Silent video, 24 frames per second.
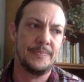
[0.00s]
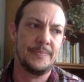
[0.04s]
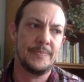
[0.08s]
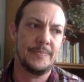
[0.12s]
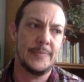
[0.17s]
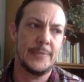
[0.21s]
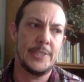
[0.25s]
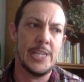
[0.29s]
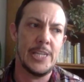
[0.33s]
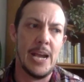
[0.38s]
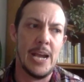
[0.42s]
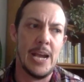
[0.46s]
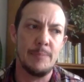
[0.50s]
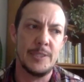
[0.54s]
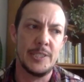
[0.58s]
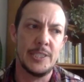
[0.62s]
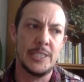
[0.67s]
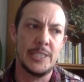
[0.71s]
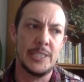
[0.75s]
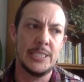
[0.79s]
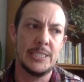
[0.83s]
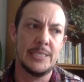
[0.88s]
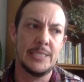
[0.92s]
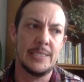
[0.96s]

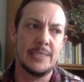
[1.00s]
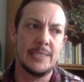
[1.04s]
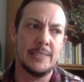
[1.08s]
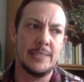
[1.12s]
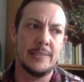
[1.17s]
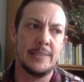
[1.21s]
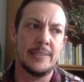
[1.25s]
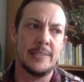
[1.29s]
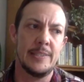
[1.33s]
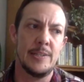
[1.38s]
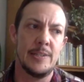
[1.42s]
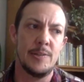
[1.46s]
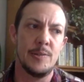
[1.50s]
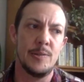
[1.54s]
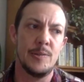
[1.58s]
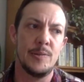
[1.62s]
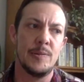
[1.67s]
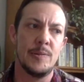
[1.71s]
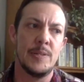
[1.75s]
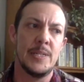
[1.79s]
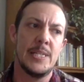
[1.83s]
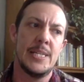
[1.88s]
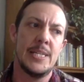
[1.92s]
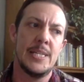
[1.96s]
chapters.
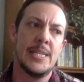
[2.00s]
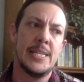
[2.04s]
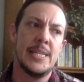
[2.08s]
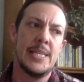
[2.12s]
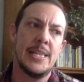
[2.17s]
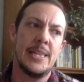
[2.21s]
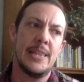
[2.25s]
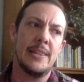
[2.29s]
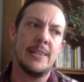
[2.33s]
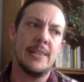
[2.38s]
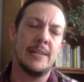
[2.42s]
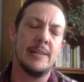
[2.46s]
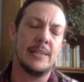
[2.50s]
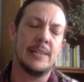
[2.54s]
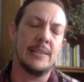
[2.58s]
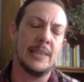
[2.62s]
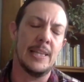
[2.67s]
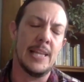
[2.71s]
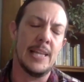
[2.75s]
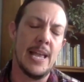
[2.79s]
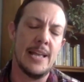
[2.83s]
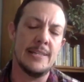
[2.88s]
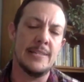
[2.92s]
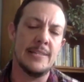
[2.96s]
So the
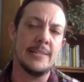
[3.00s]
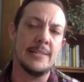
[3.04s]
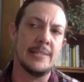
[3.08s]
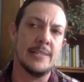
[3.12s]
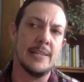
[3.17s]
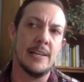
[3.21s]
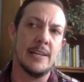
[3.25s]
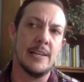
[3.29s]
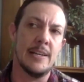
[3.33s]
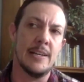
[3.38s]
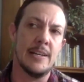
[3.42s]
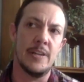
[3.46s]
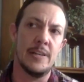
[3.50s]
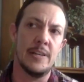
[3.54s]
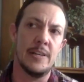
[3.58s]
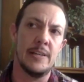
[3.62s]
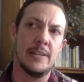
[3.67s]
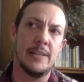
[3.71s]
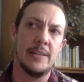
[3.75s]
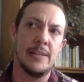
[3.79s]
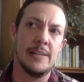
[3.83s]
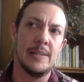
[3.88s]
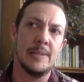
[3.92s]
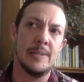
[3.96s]
lens of the
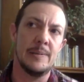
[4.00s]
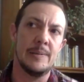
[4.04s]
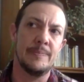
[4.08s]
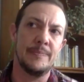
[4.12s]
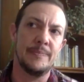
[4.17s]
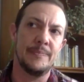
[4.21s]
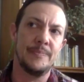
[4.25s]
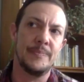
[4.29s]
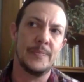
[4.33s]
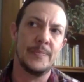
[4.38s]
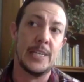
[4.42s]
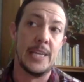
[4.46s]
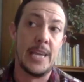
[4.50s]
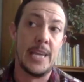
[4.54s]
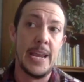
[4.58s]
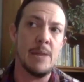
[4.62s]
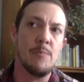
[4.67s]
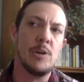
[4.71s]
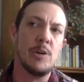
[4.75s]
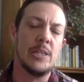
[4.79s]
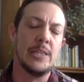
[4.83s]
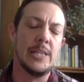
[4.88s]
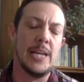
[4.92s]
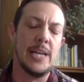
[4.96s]

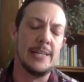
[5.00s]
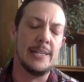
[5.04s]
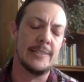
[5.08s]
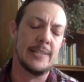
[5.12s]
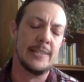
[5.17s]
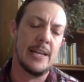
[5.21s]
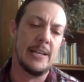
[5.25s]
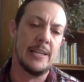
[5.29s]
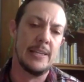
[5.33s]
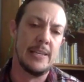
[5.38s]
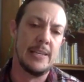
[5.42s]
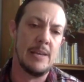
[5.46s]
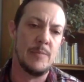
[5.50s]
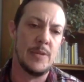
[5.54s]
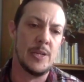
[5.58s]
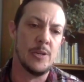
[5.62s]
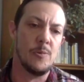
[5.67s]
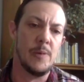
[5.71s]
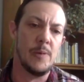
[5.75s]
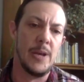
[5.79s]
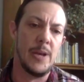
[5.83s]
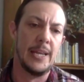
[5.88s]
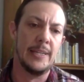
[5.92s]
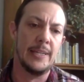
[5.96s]
camera lens kind of gave me a
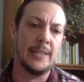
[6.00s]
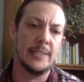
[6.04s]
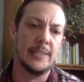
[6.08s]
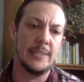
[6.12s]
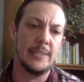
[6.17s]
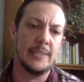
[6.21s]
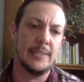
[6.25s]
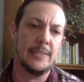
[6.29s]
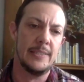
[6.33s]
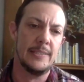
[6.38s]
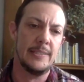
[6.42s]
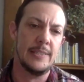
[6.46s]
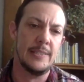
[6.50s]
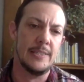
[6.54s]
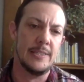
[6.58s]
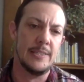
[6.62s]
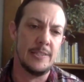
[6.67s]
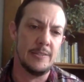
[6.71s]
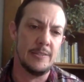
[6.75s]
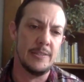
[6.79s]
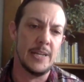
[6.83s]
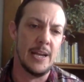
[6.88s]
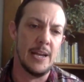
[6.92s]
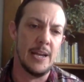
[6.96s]
way to
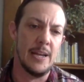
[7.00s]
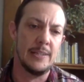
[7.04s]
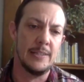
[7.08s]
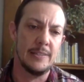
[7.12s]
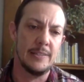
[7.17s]
do that.